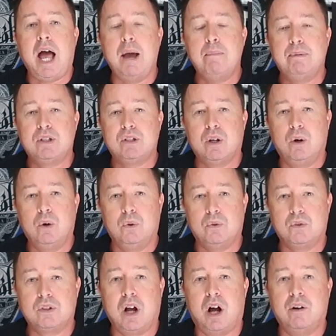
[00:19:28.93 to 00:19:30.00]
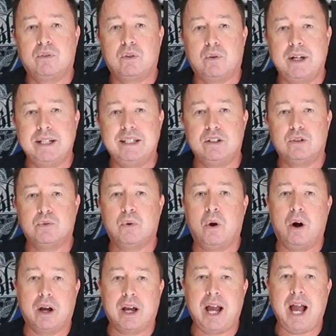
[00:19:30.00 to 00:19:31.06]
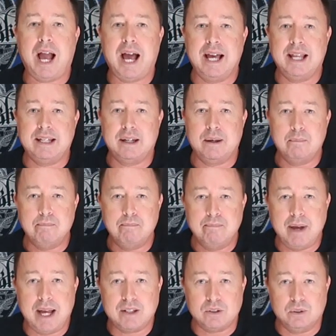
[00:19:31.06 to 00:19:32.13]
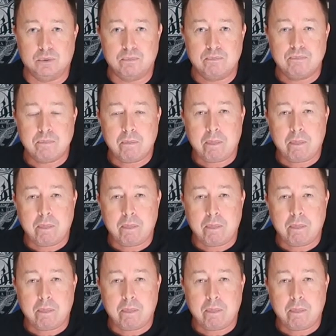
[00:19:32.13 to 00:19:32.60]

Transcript: episodes of Greatest Rock and Metal.